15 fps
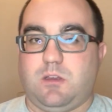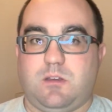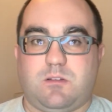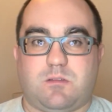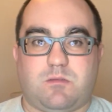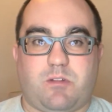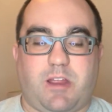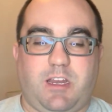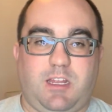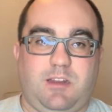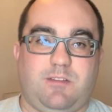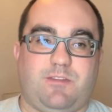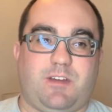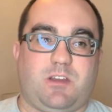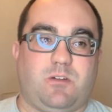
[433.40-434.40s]
Rating,
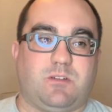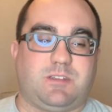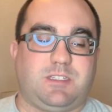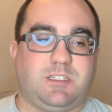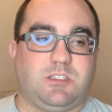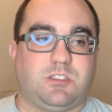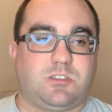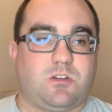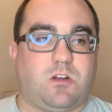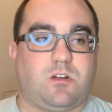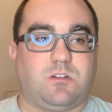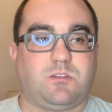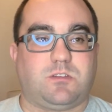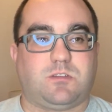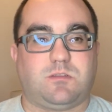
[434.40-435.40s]
if I go on 10
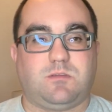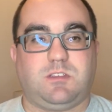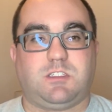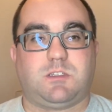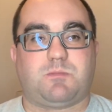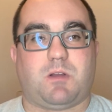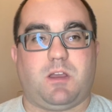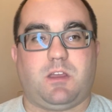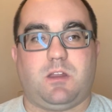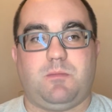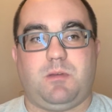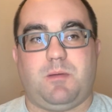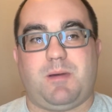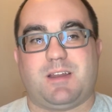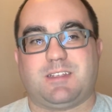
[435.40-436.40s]
stars, this is probably going to
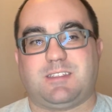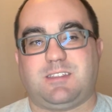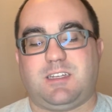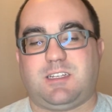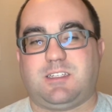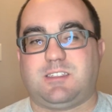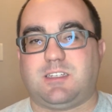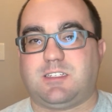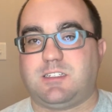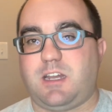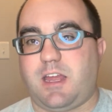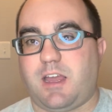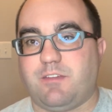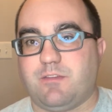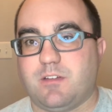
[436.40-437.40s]
be about a 6,
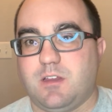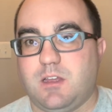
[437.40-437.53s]
6.5.